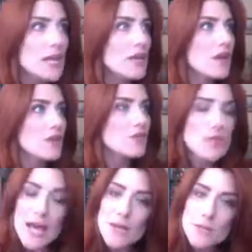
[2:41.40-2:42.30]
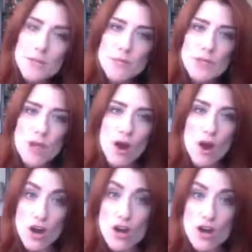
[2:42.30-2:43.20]
So a lot of people
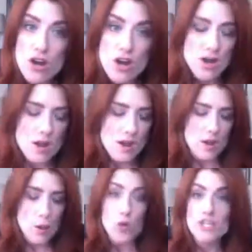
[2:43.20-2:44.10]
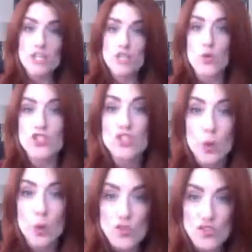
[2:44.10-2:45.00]
are working towards
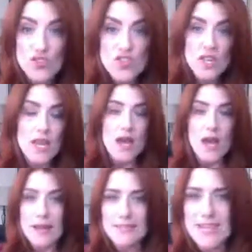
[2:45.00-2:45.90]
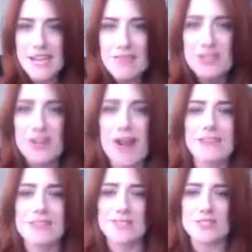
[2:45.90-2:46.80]
goals. David
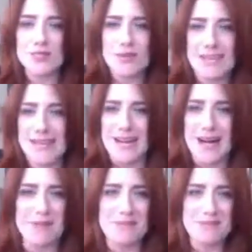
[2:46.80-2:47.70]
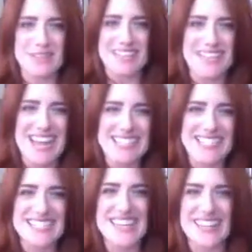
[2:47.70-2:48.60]
Crownson's doing a comic book. Yes,
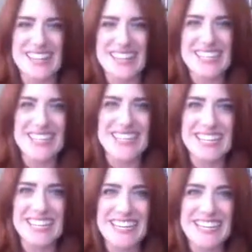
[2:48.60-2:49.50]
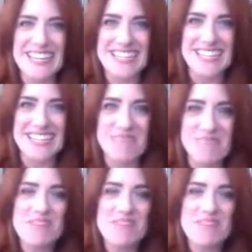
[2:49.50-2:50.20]
David, get it.